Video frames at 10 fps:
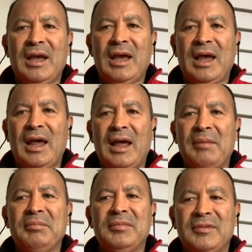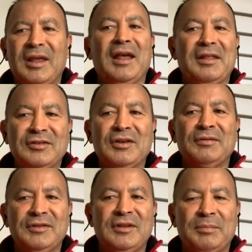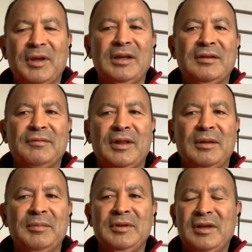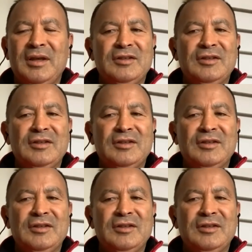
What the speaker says: There's obviously been a development.